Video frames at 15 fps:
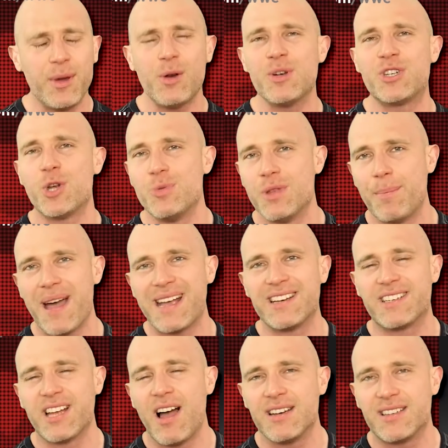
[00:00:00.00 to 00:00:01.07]
I'm going to assume that
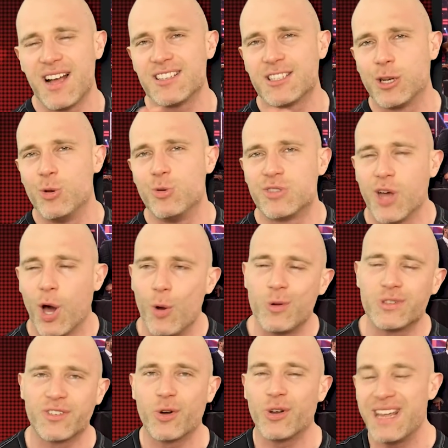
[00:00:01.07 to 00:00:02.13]
McIntyre does lose, though,
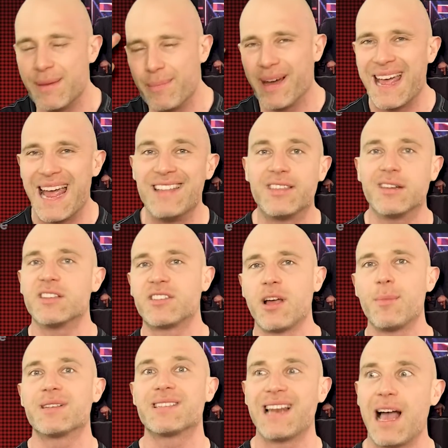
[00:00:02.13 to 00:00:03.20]
because I've got it in my head that at
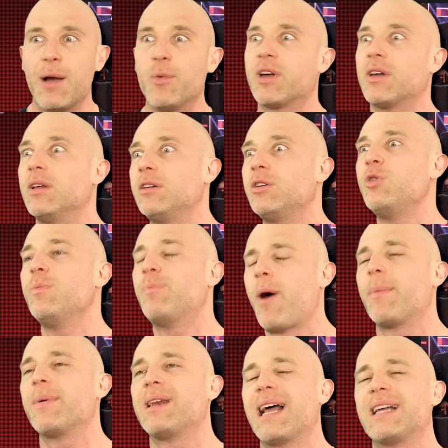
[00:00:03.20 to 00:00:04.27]
SummerSlam, we're going to do
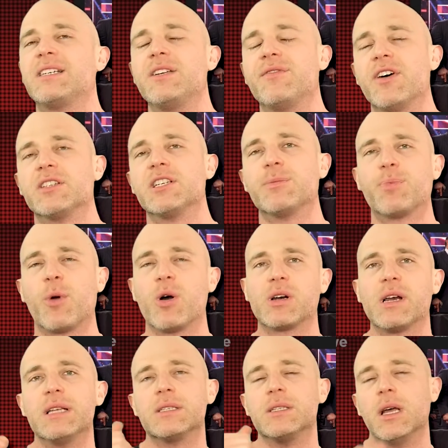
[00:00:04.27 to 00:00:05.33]
Bobby Lashley versus
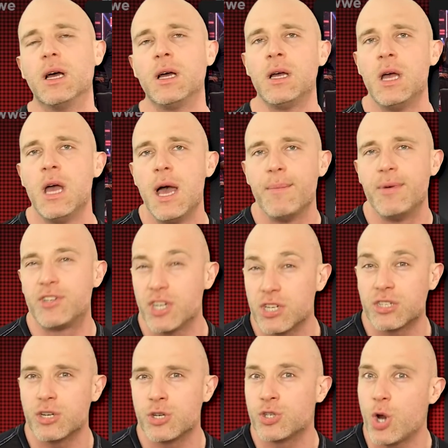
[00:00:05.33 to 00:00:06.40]
Brock Lesnar. But
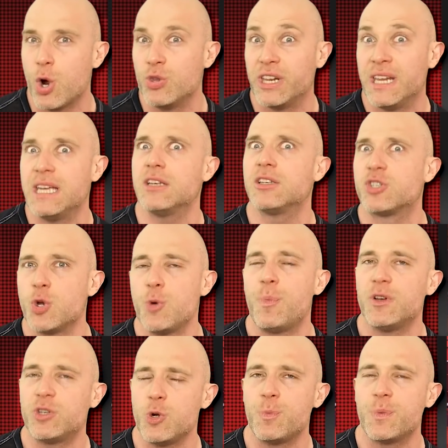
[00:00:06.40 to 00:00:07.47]
just to show that he is
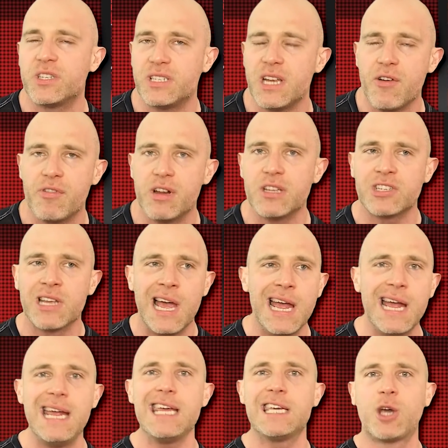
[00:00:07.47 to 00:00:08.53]
super duper serious,
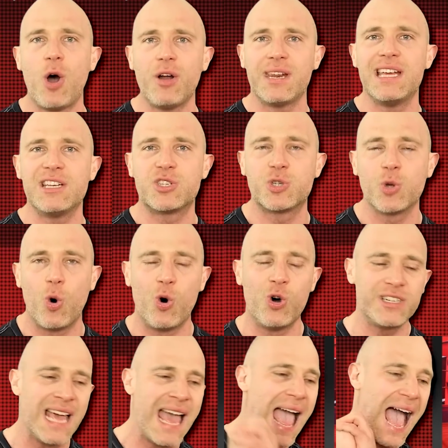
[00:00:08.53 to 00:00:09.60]
he got his
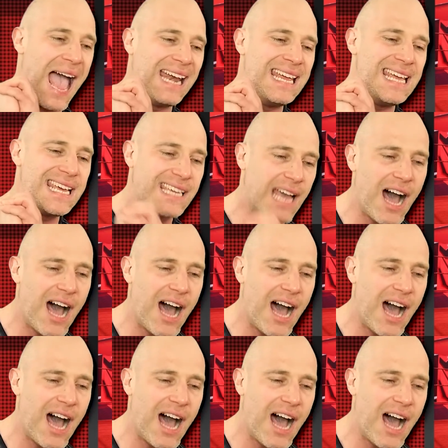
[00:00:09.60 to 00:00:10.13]
sword and he